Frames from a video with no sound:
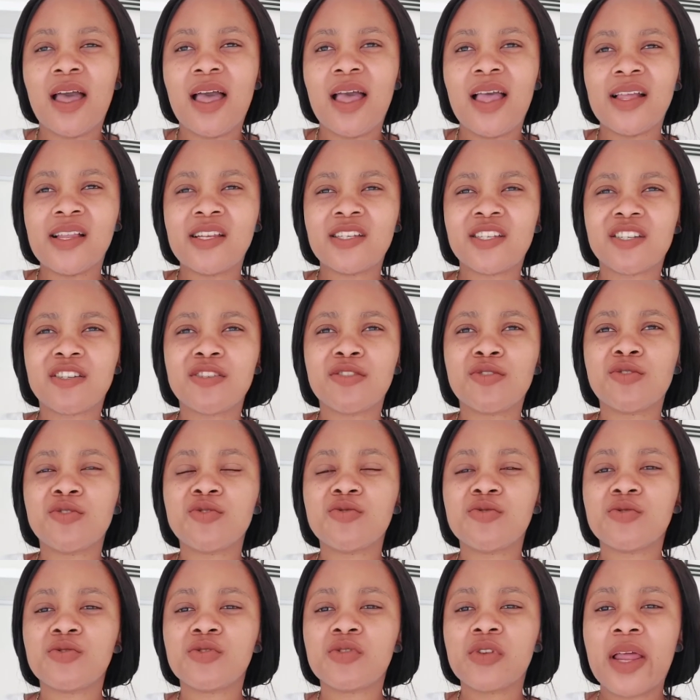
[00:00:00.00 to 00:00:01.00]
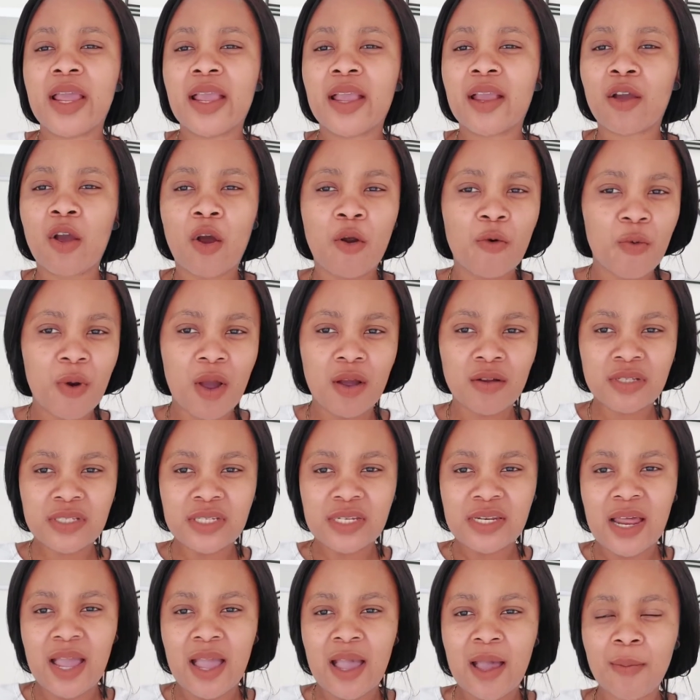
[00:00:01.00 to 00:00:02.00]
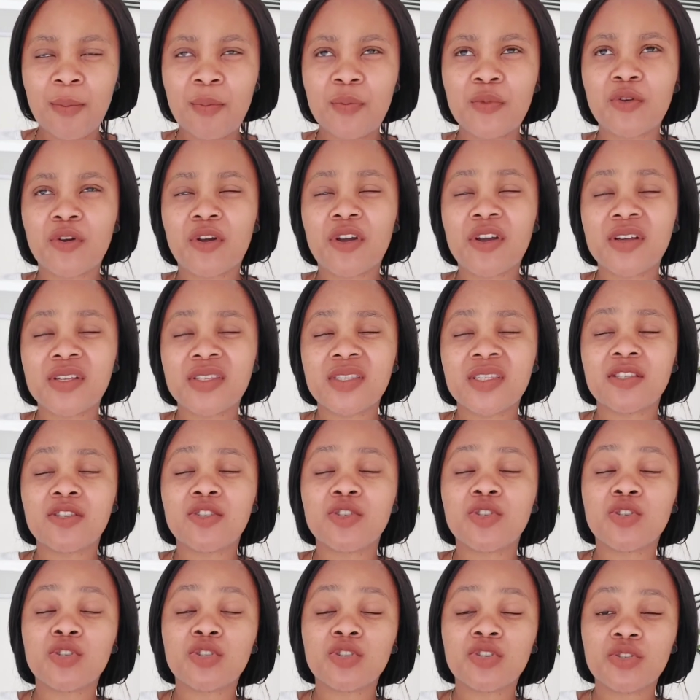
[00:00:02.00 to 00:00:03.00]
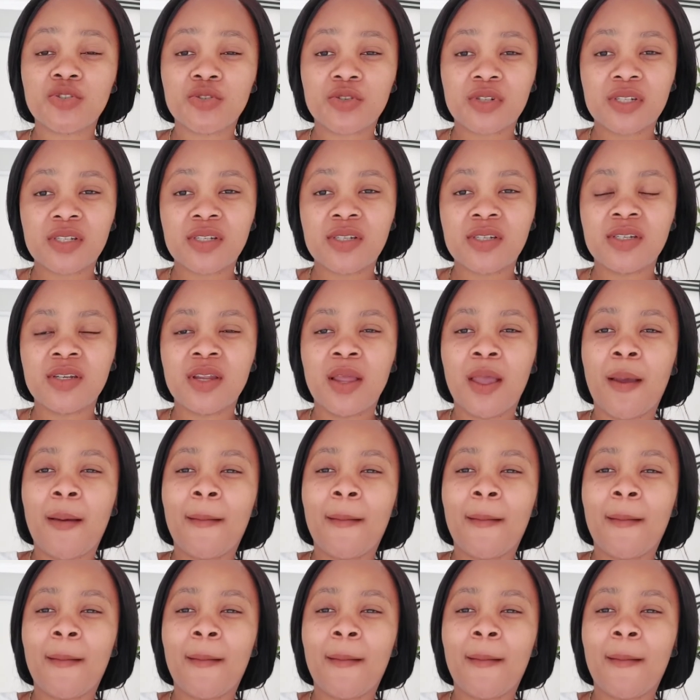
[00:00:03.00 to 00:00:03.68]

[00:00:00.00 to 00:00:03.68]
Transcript: And just, to like round it up, your curtains should